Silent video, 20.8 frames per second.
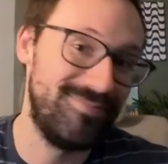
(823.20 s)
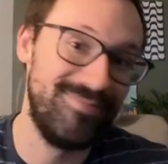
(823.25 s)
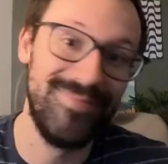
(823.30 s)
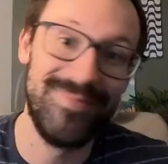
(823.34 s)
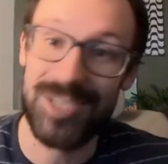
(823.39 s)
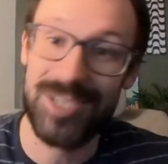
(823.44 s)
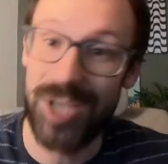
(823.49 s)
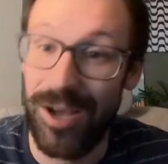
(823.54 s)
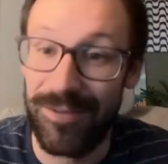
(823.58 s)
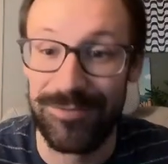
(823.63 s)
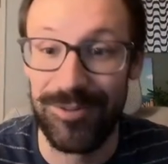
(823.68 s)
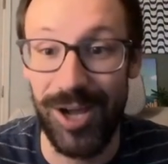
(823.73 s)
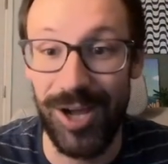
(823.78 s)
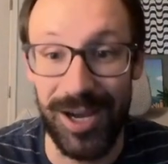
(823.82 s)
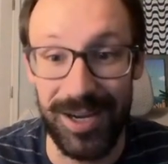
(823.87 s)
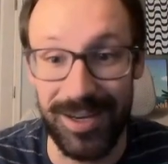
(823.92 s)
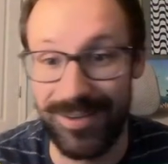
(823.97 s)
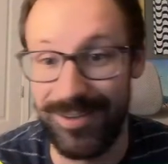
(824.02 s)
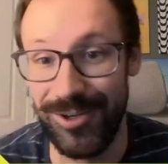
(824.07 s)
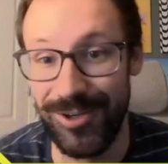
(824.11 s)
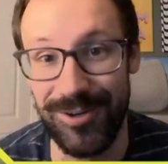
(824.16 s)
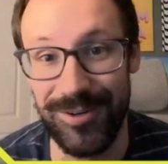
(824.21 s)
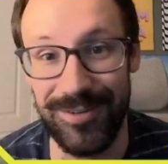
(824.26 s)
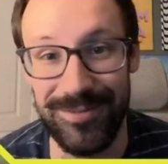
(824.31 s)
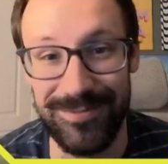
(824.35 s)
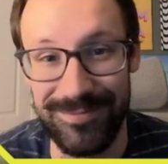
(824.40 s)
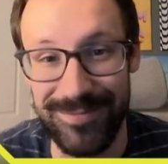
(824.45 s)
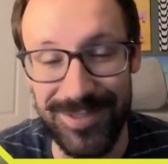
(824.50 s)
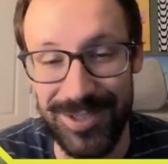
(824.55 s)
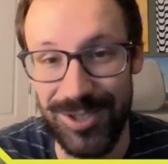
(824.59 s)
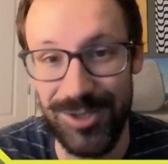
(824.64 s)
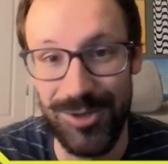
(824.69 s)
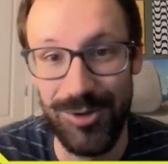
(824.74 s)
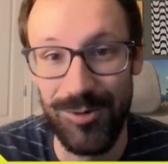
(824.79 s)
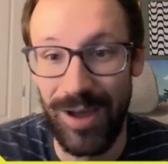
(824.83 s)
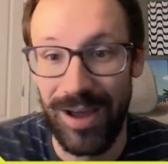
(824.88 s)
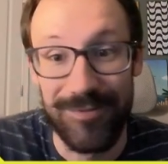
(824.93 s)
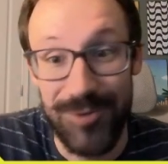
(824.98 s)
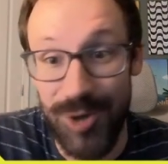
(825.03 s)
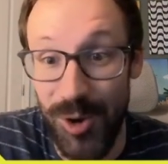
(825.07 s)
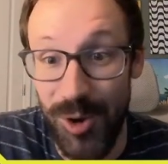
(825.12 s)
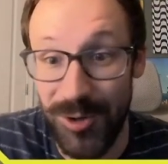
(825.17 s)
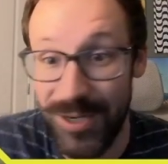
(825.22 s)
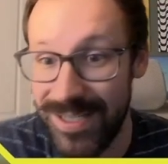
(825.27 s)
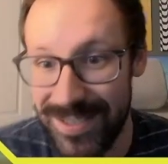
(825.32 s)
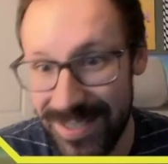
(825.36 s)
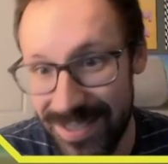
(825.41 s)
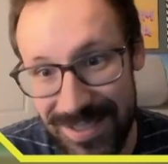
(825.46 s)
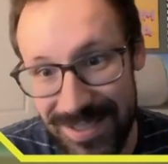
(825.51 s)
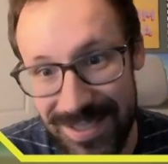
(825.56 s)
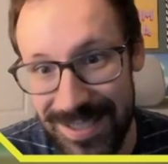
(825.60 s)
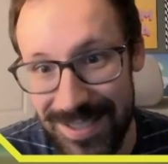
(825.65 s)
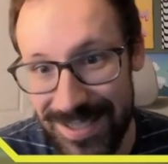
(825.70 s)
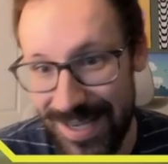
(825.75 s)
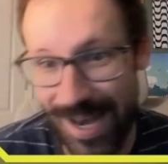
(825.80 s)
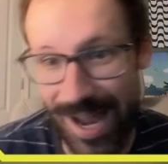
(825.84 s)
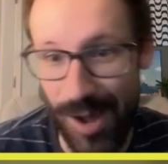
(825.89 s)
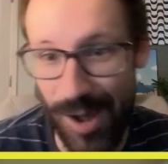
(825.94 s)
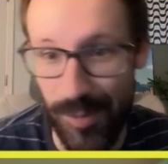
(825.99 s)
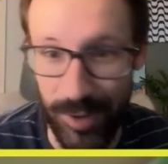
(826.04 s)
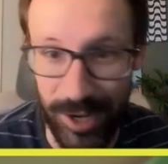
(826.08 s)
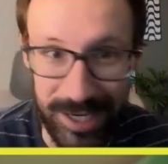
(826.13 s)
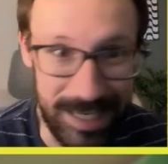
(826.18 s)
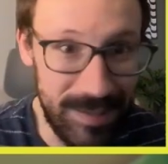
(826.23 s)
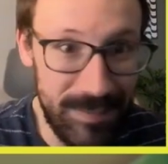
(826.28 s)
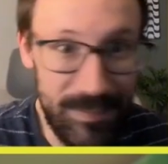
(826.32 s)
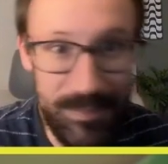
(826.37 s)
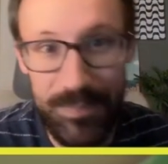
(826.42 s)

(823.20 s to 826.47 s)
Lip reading: tough luck, you have no consistency now, buddy.